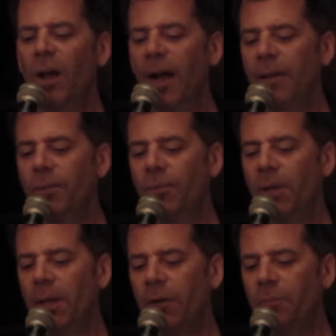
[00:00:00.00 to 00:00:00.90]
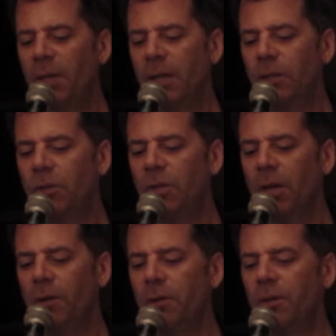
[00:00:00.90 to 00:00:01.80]
I had the feeling of being
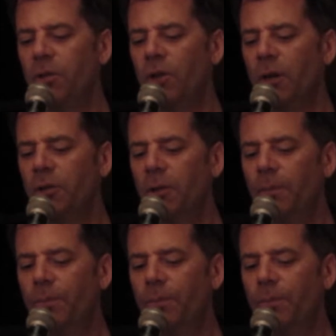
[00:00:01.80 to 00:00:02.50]
steered to this juncture.